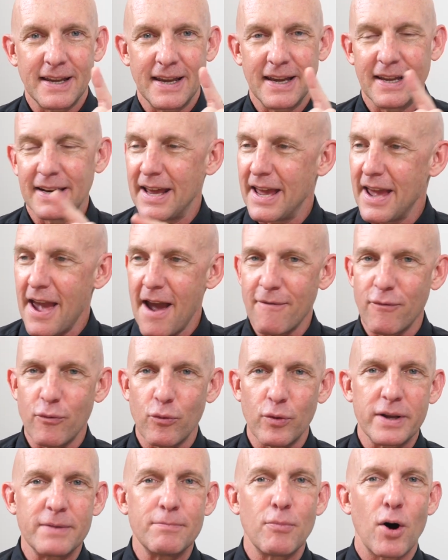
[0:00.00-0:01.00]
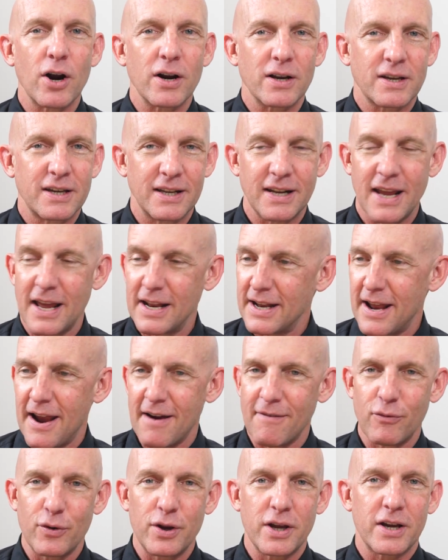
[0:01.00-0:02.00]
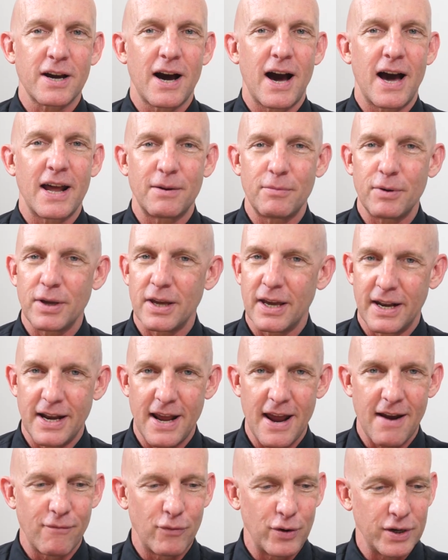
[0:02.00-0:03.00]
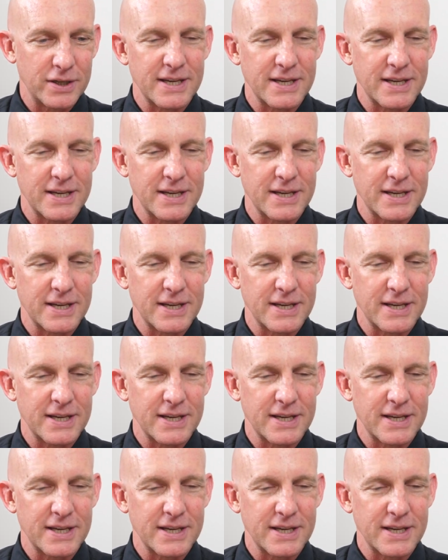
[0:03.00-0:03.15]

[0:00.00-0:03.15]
In every market, in every economy, in every